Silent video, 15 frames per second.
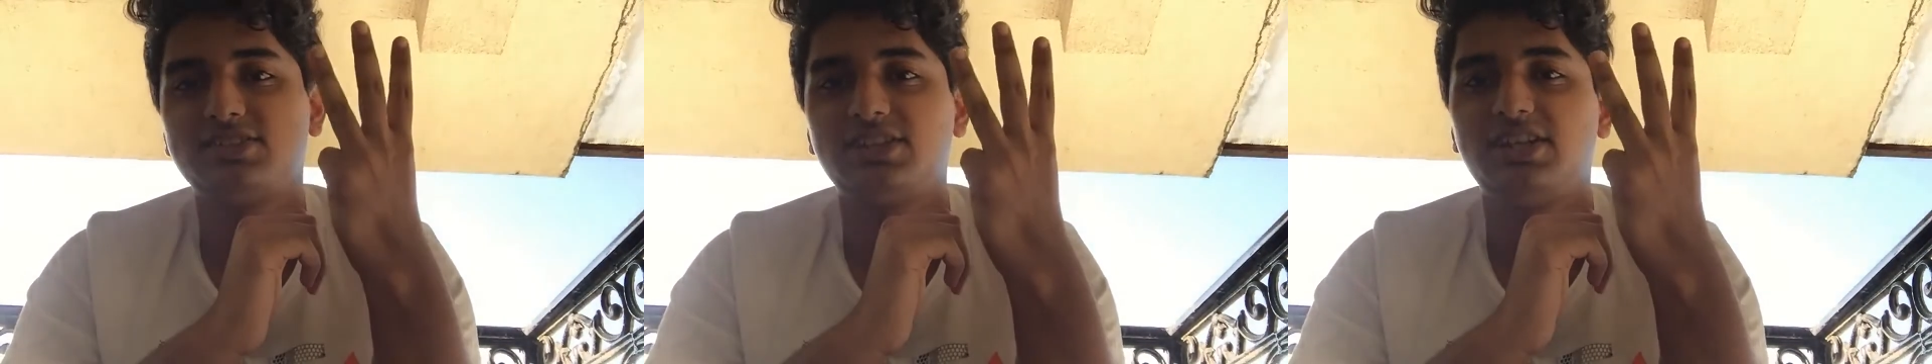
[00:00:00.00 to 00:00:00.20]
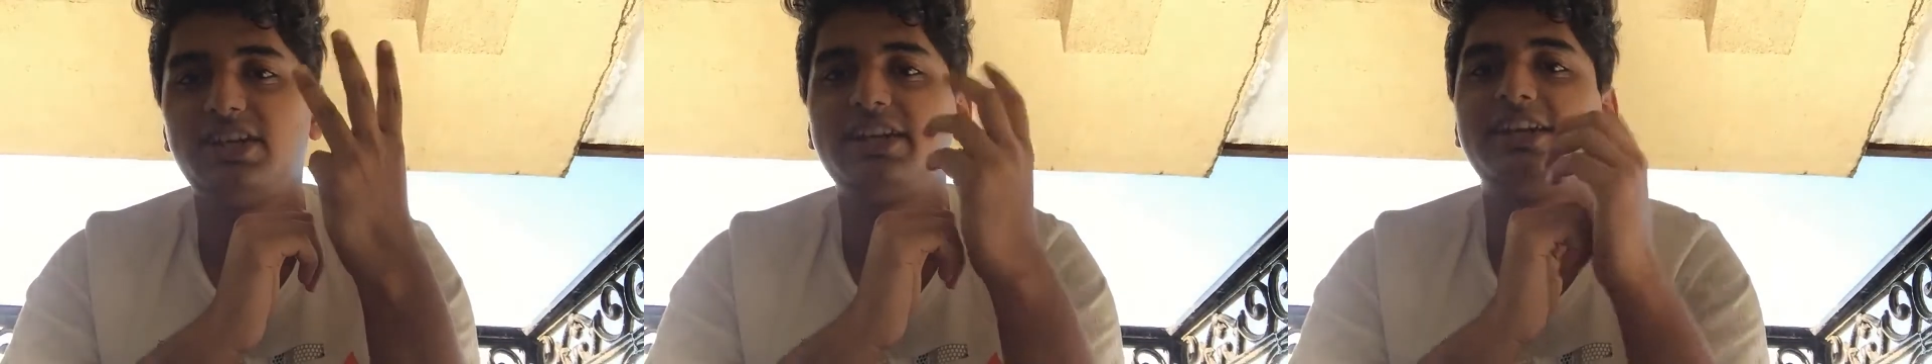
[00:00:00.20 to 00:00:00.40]

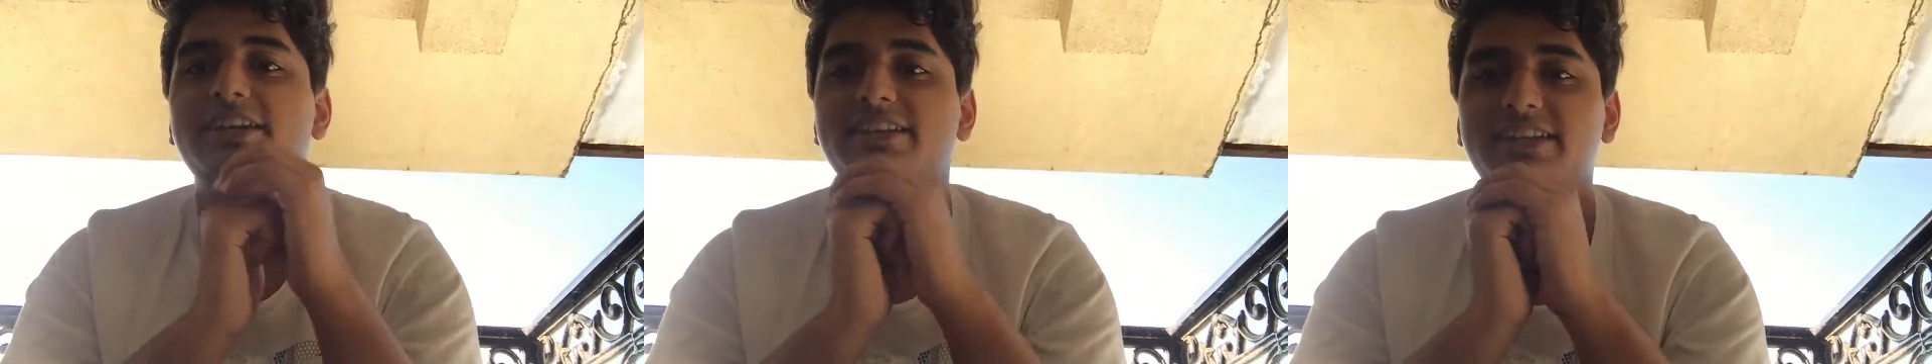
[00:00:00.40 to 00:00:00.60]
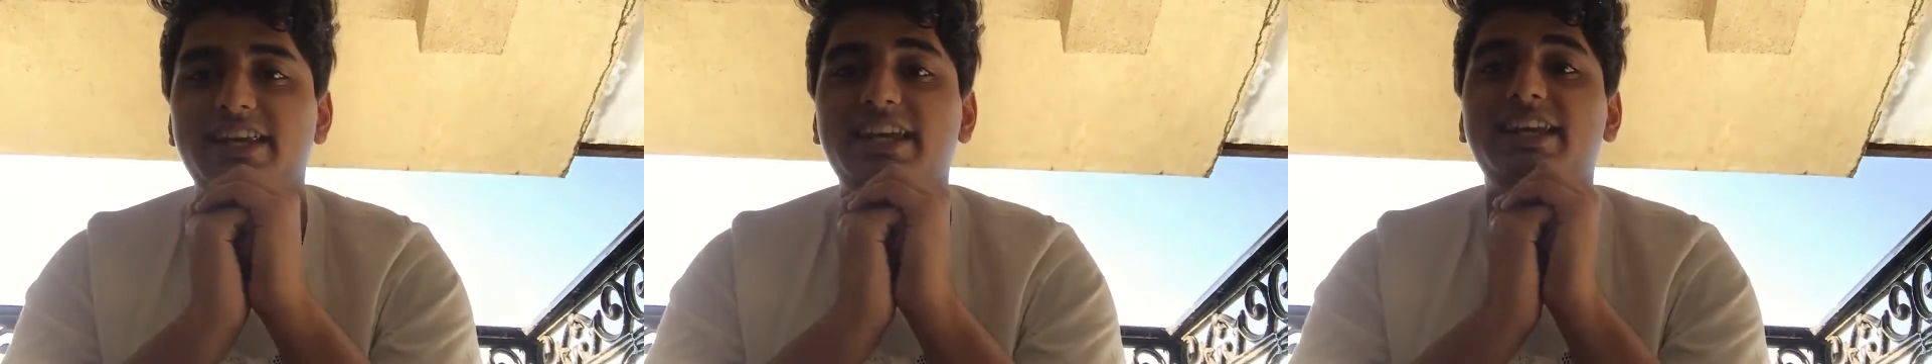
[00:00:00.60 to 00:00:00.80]
she
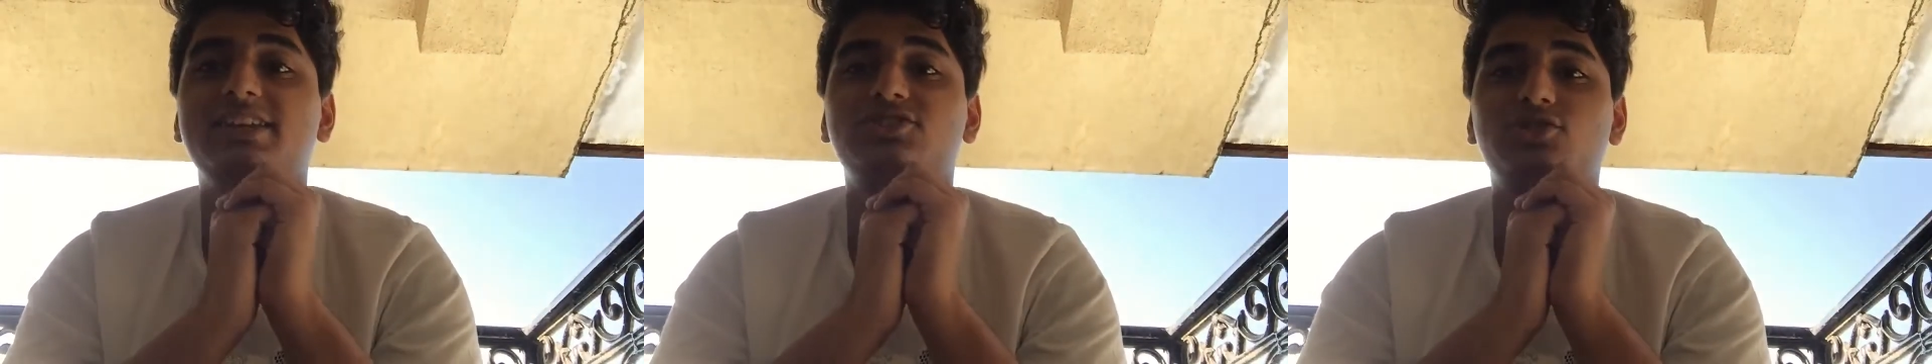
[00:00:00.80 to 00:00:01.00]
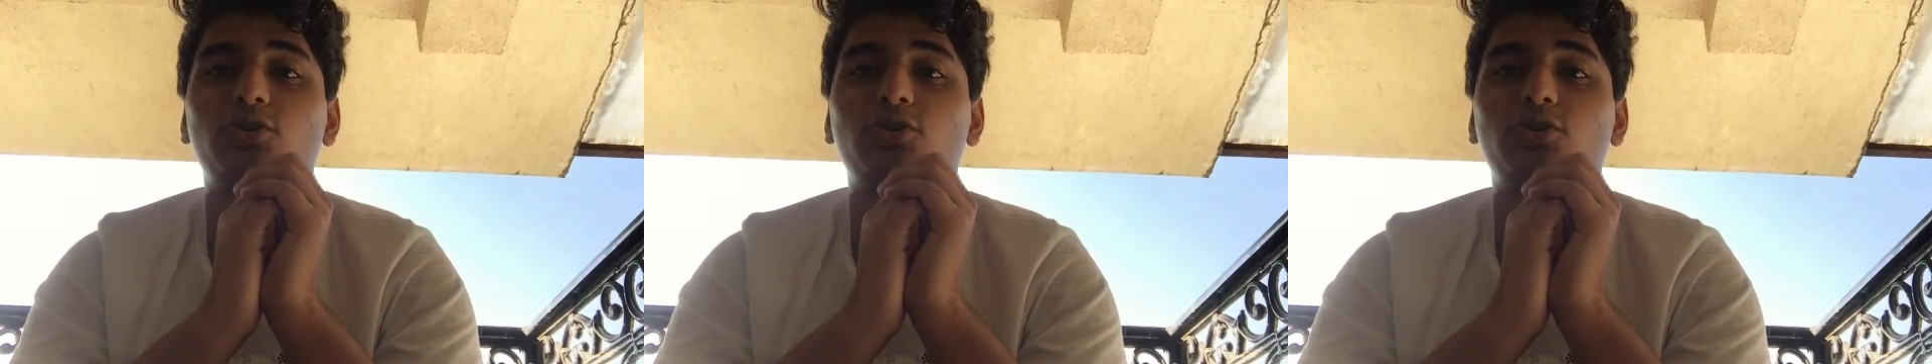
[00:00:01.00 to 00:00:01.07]
needed 3,